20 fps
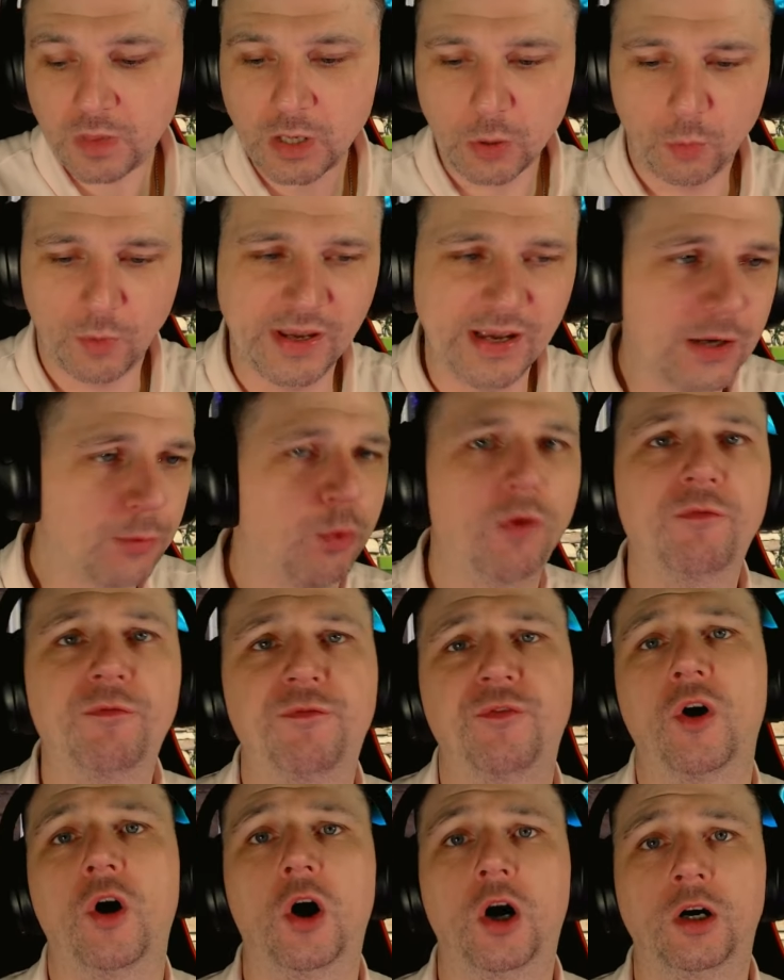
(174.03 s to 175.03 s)
we had
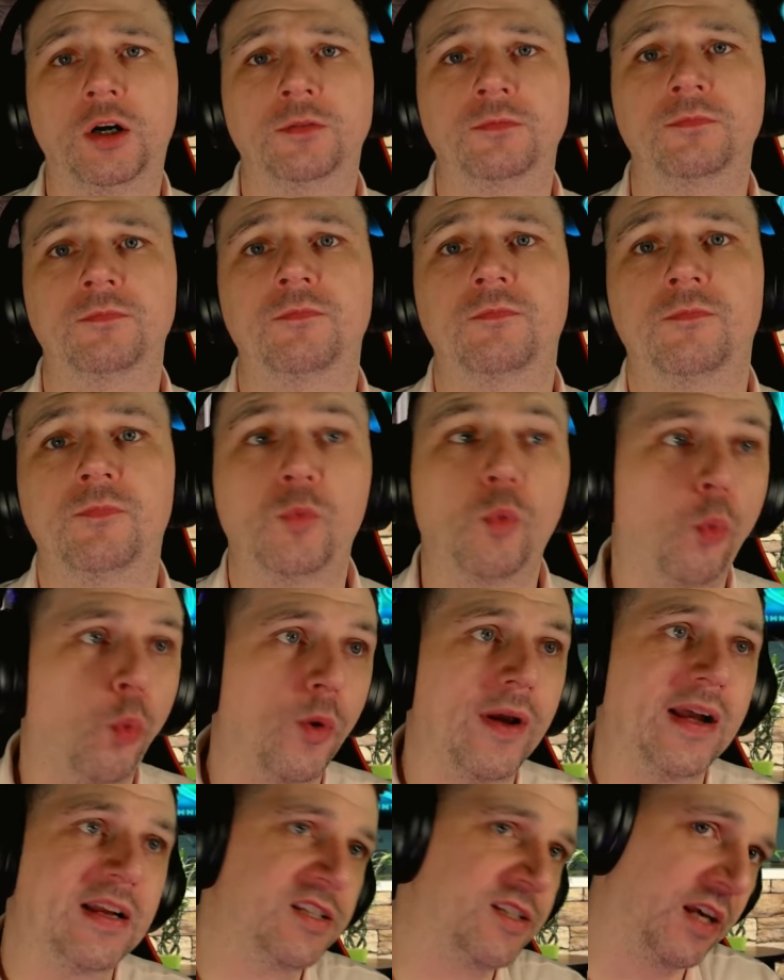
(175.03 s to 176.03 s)
1-4,
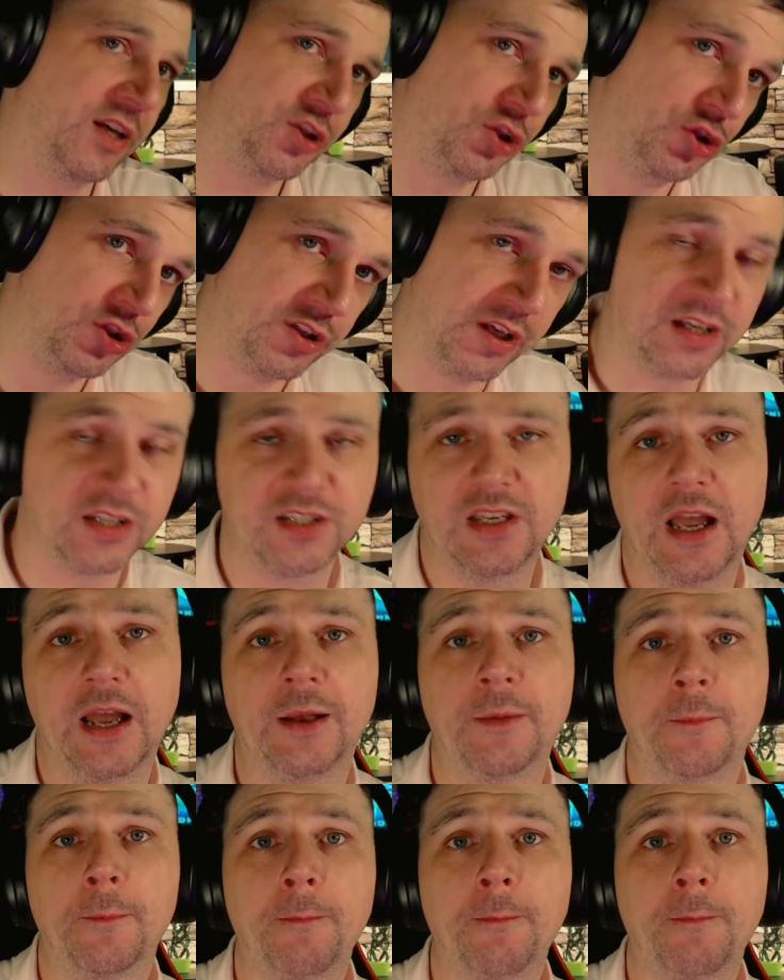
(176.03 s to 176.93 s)
we had Section 60,